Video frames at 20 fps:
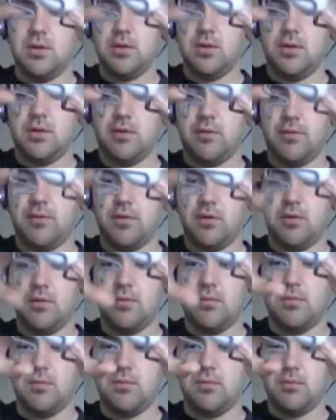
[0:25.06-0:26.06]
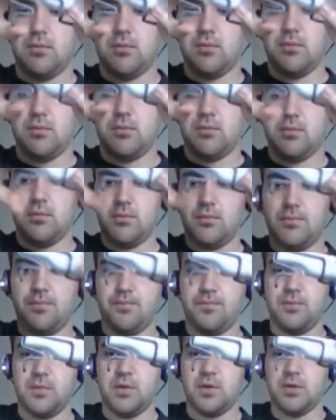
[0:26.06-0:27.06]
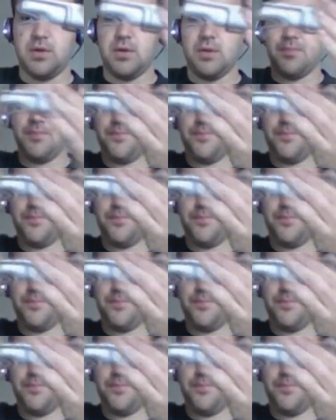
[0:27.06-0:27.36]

in the front, and you're done.